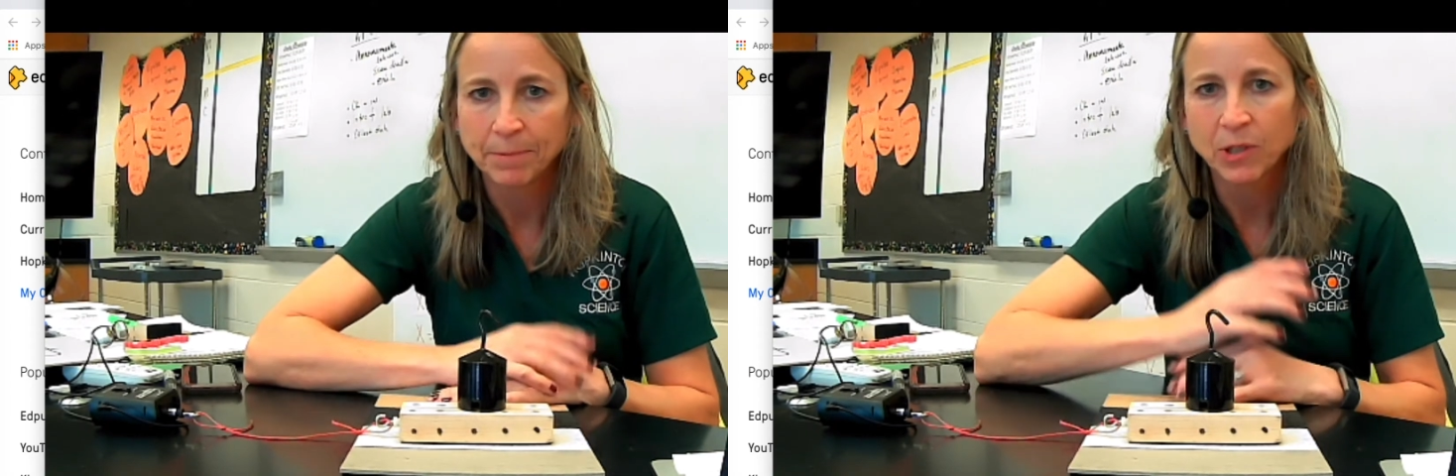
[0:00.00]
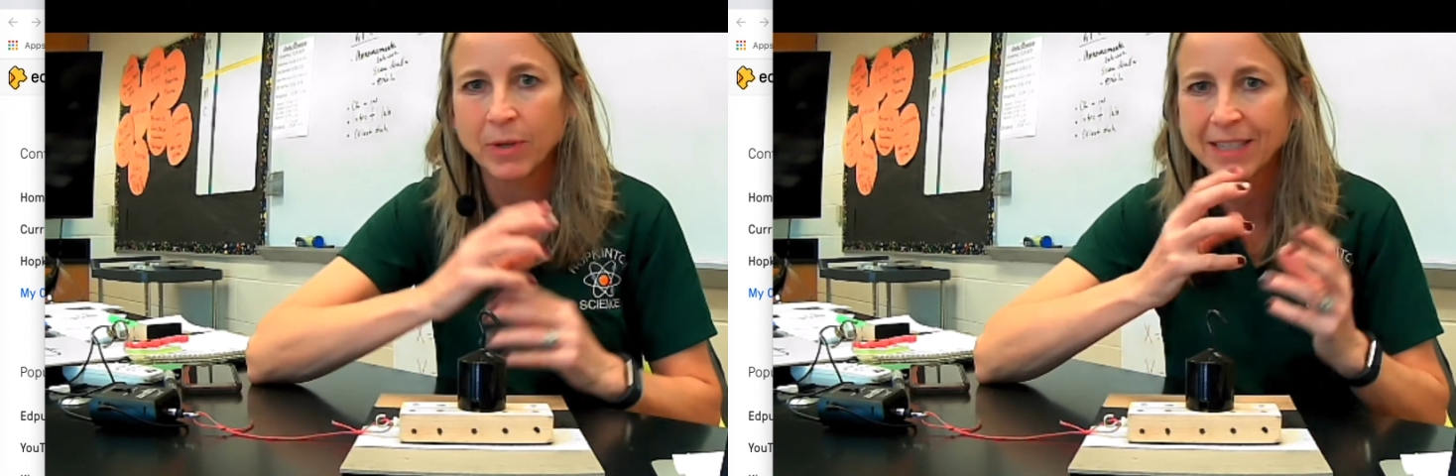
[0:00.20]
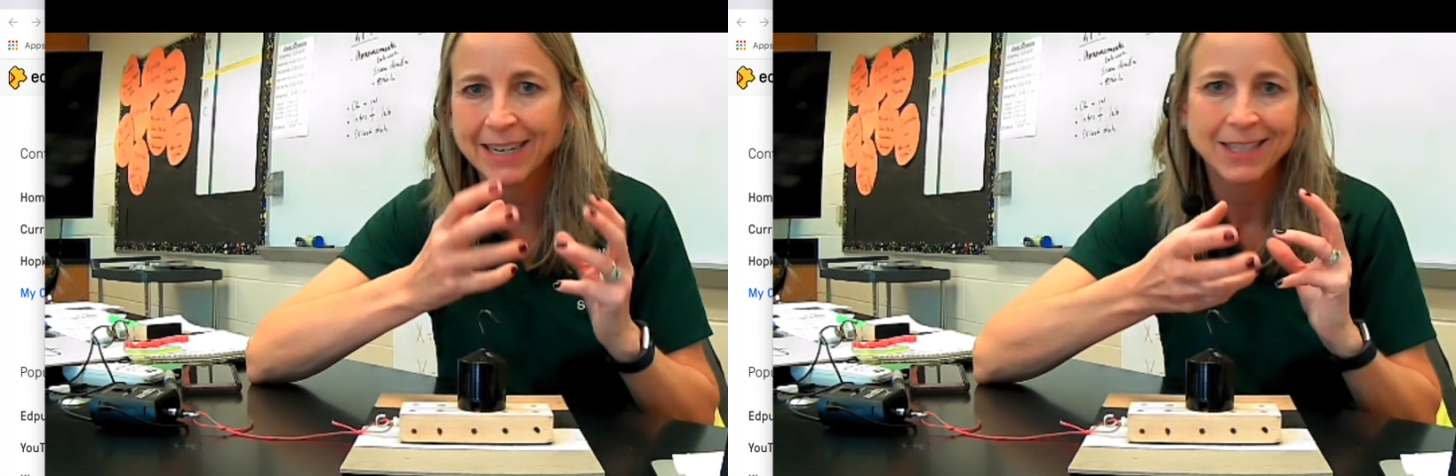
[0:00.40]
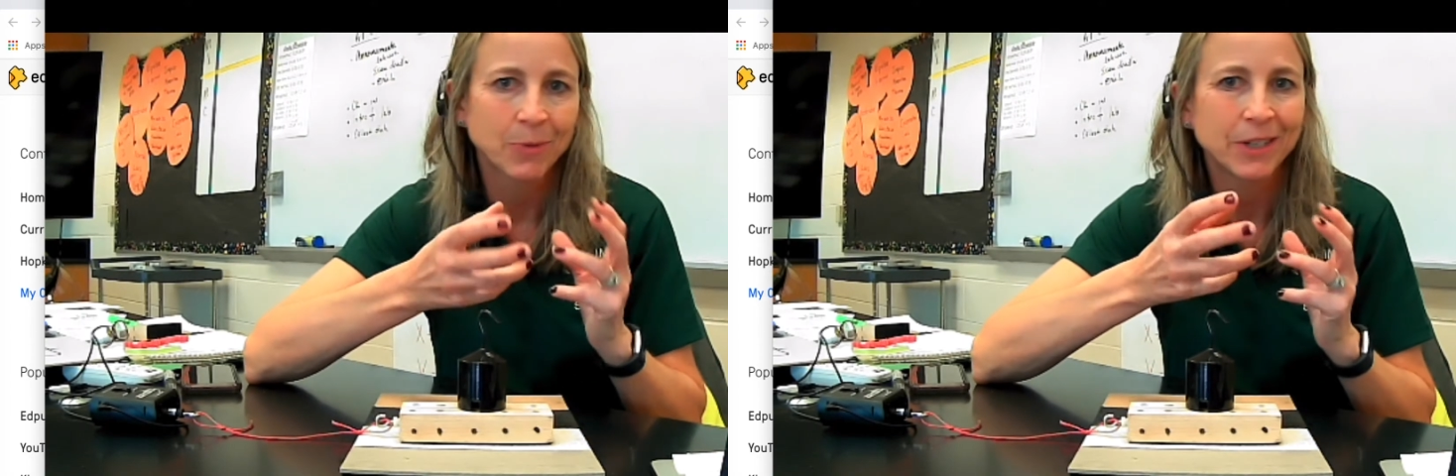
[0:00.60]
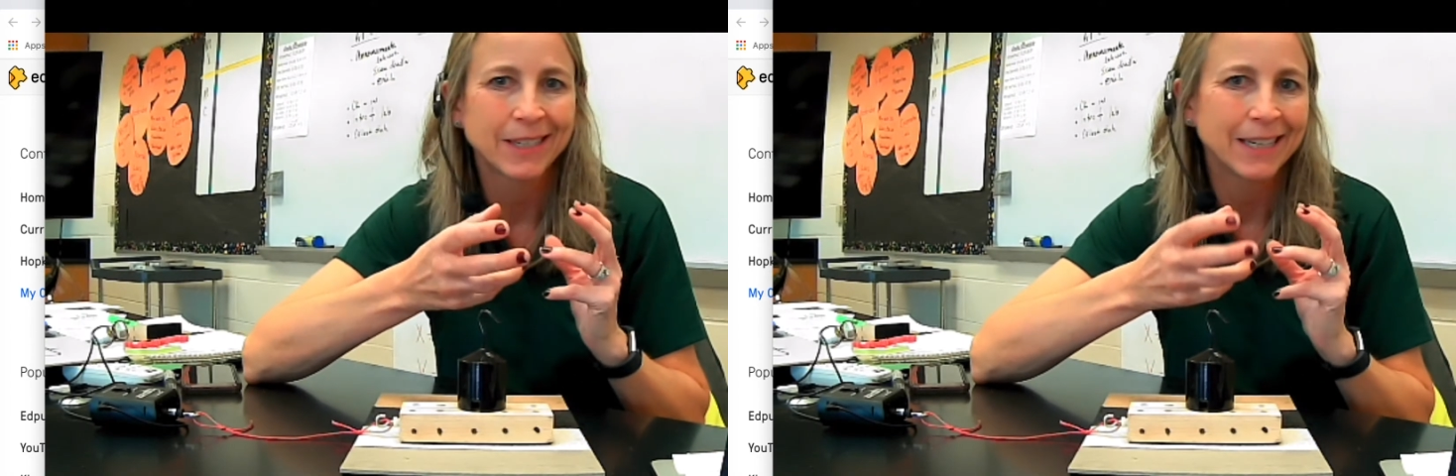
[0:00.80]
So in a sense,
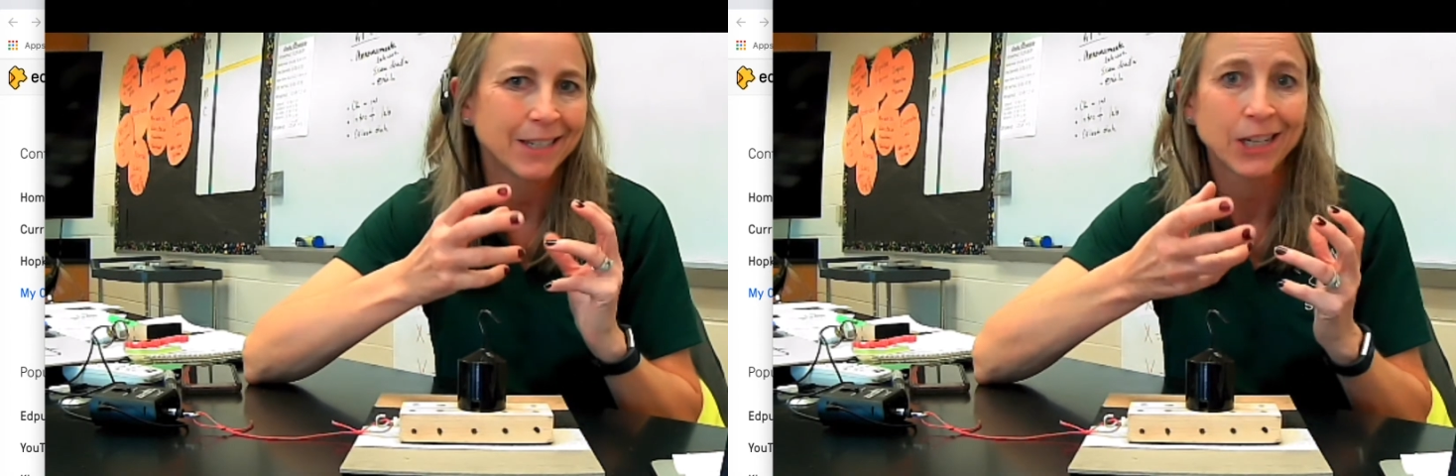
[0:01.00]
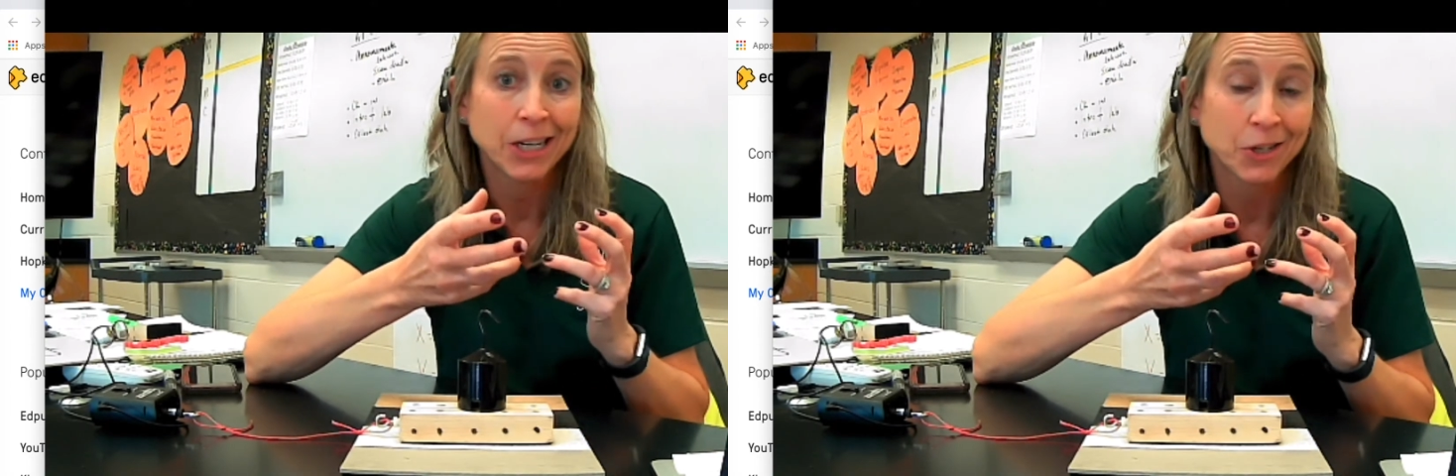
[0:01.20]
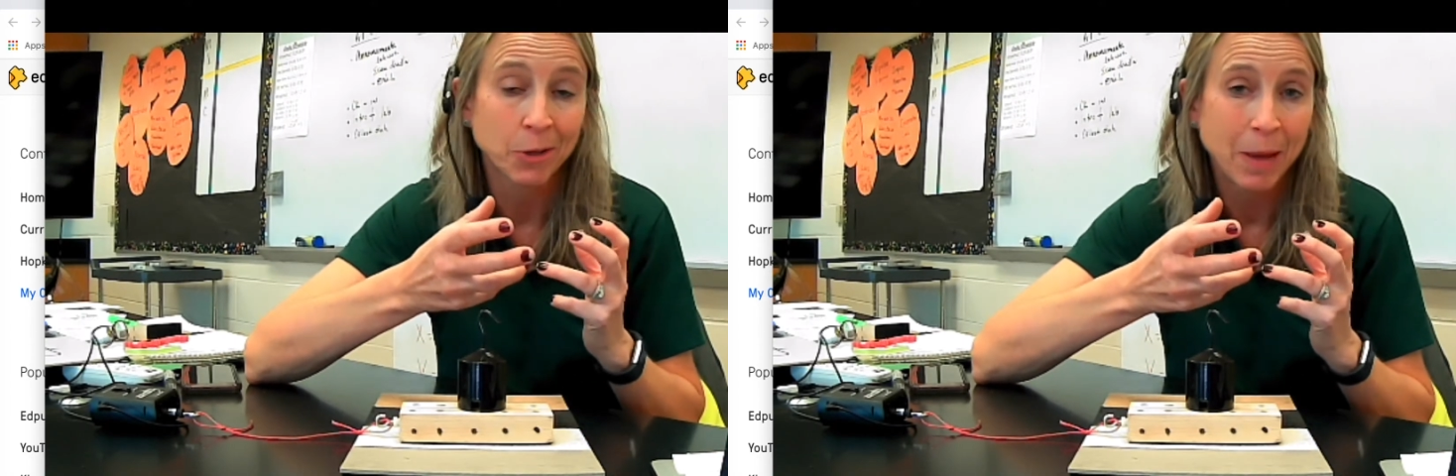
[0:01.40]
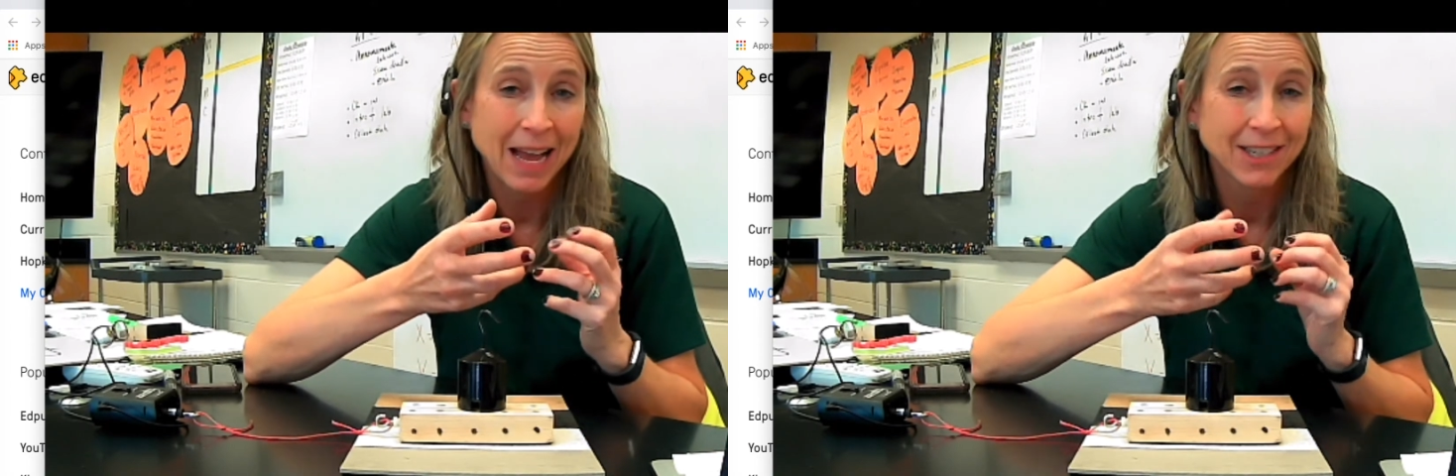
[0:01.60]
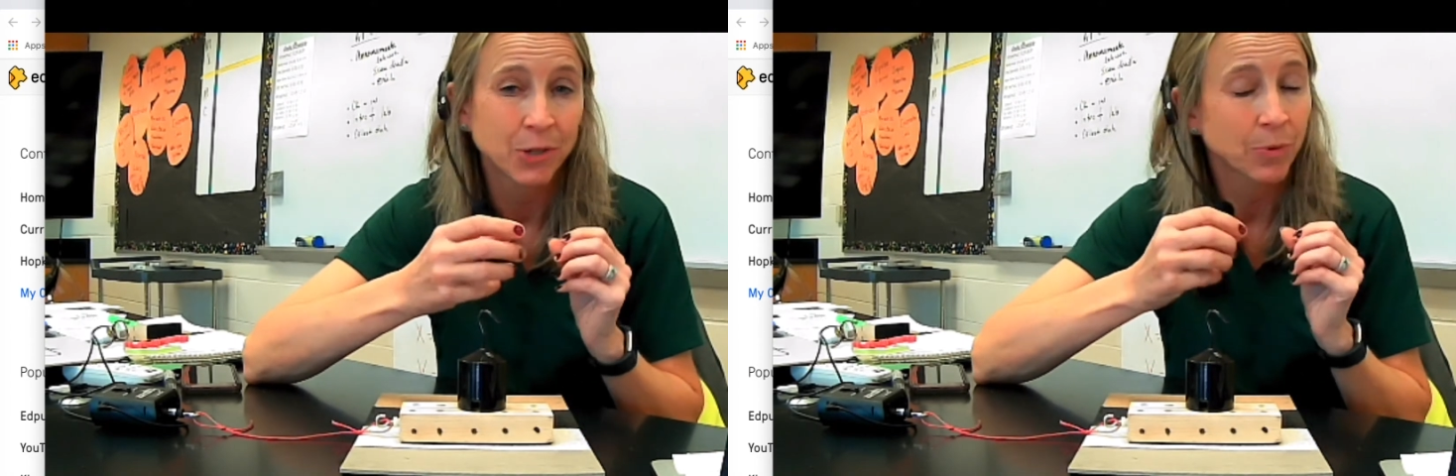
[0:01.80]
when you said change the
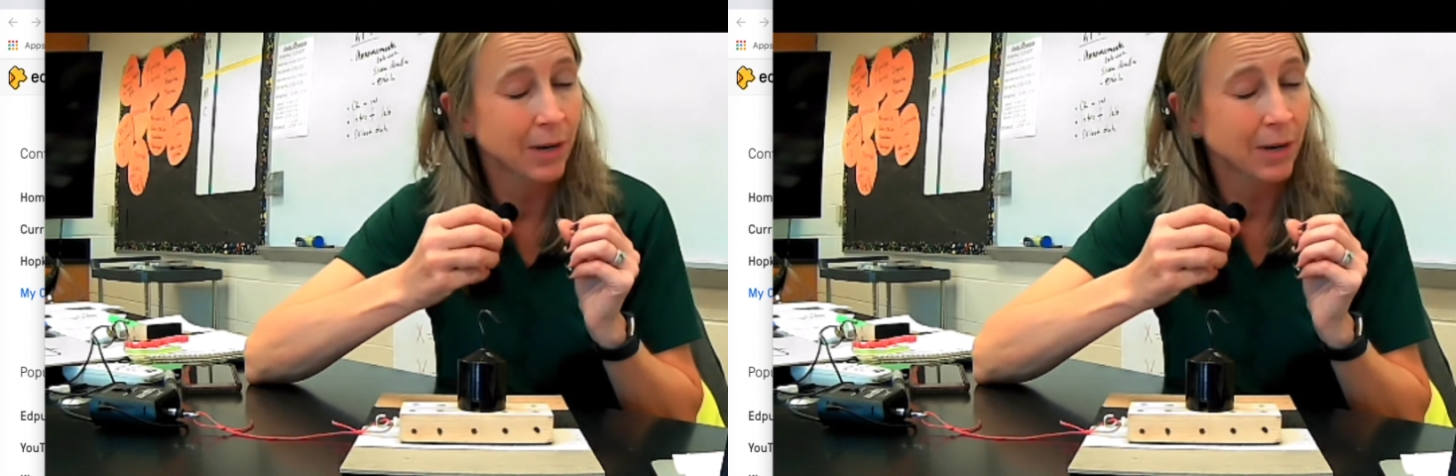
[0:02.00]
mass, you were